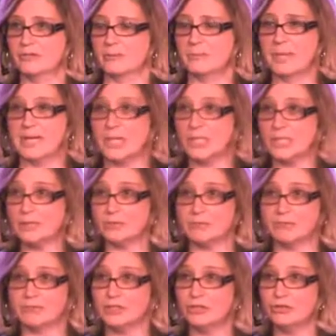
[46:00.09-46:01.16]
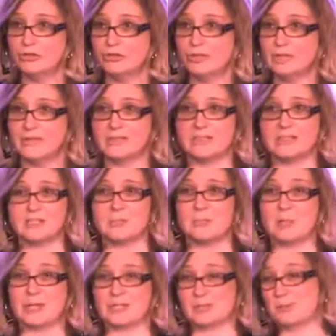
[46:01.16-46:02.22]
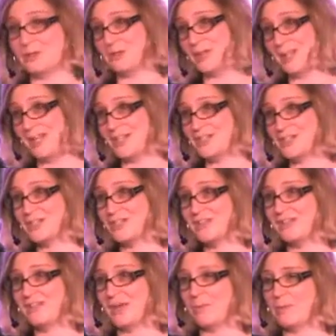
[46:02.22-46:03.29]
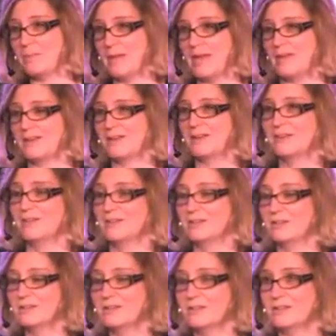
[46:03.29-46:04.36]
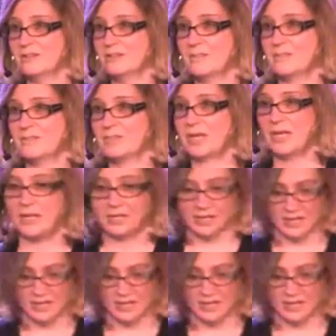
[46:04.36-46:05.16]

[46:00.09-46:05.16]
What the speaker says: for pairing with food, and this is the best beer to age that we make. And